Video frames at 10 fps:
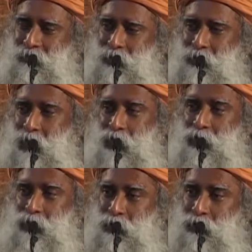This is not
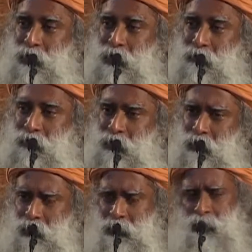just good enough,
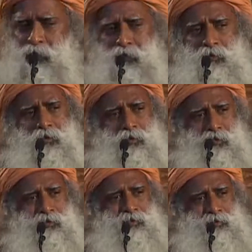it's too good.